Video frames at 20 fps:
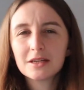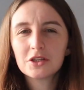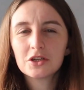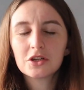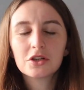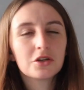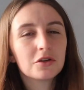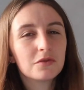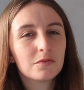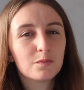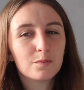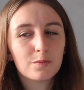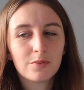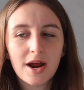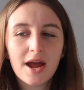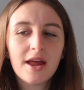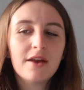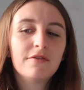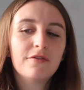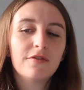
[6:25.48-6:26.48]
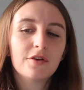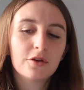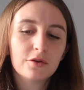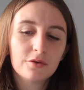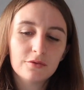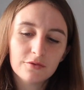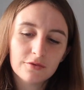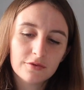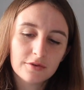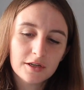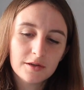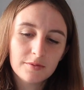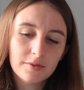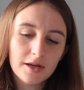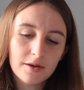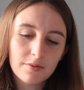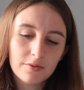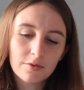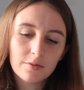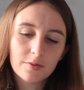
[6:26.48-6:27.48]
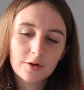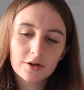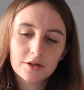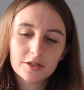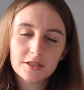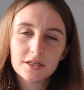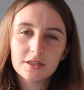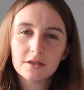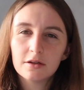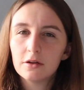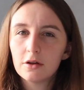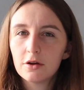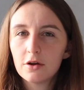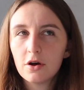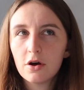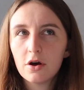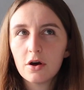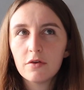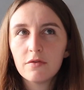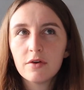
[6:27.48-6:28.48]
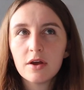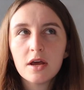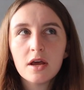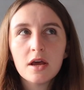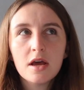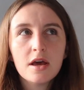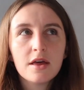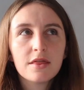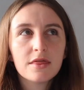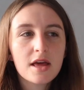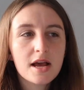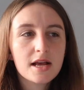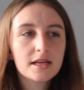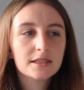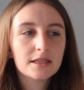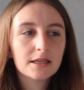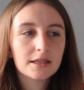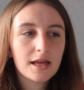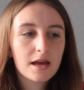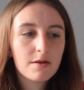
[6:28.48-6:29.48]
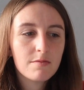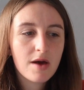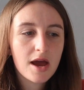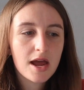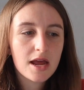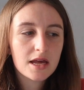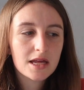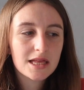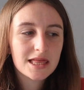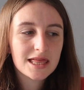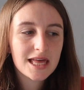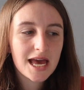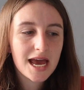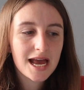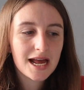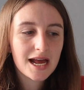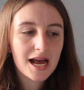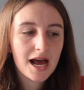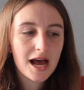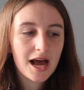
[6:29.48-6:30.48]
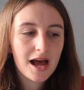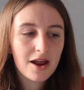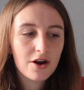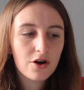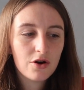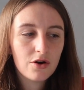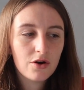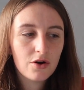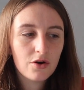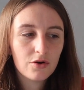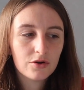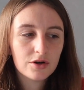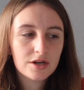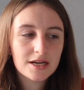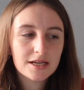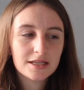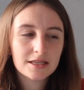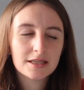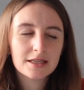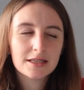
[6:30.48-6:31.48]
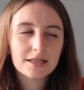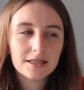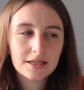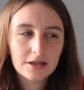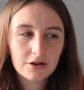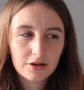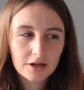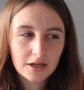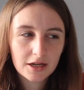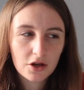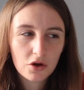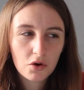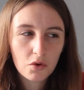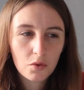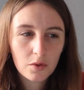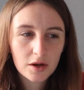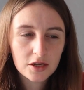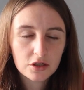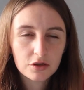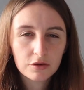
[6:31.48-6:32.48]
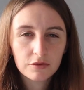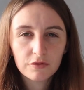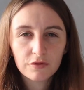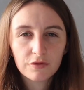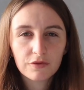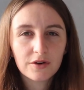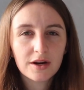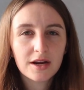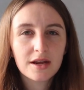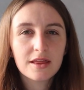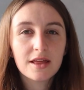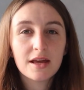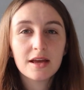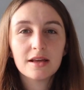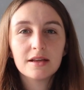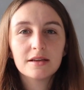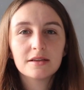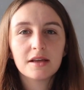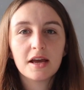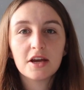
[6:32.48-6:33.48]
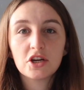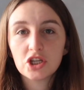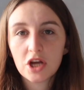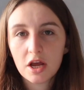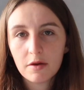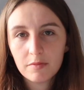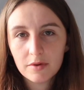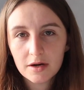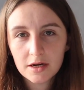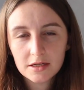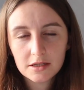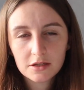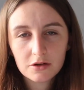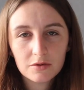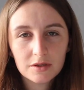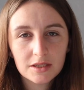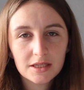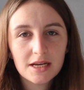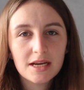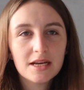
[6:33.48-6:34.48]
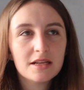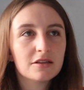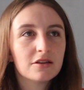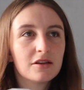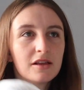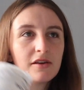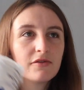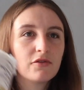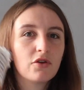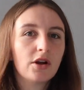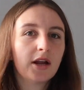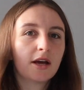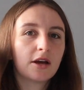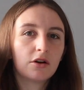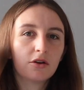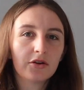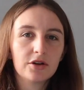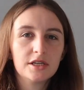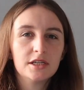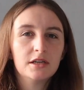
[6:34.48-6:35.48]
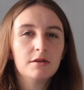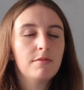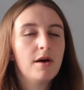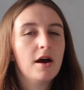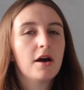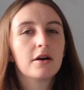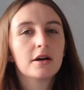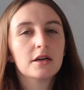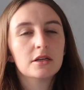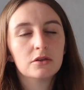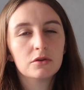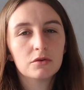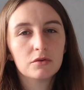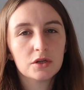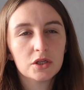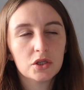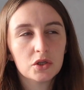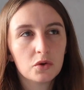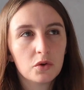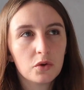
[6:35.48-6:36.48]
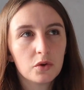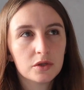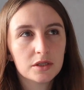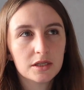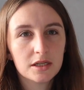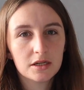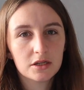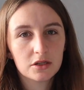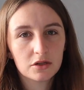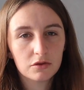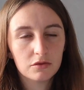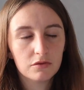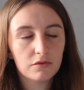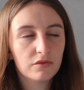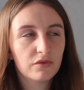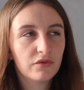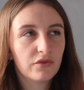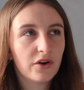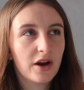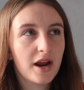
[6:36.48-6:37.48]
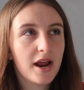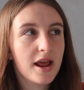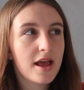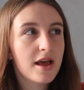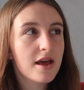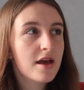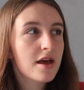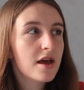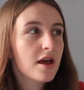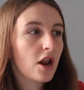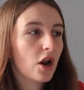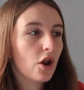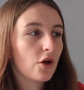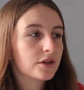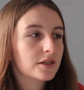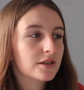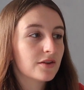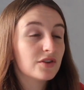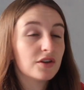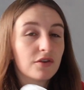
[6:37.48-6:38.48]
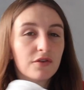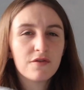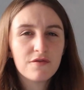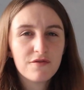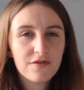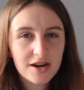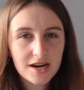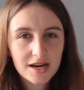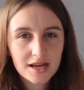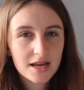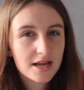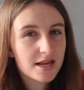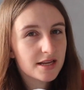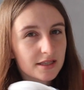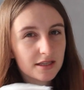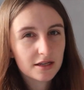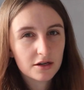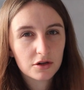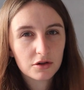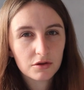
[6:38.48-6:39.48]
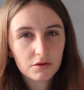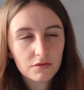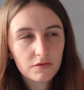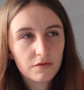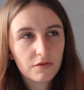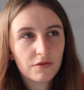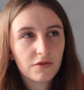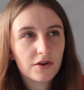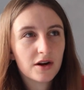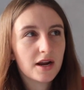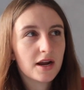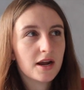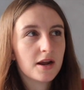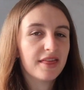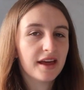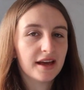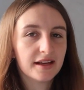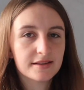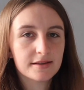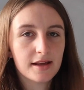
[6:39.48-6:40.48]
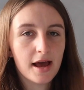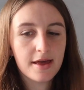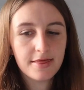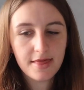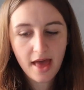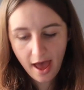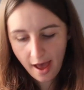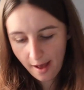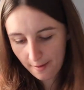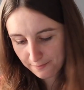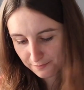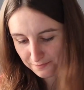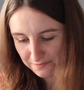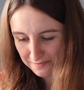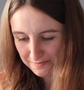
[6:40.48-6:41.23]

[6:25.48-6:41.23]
such a good brand for gluten-free people because there's a lot of things that they make that are not necessarily always gluten-free. That is like Japanese cuisine, so they've got like a lot of tamari soy sauce that is gluten-free, lots of different vinegars that are gluten-free, things like that.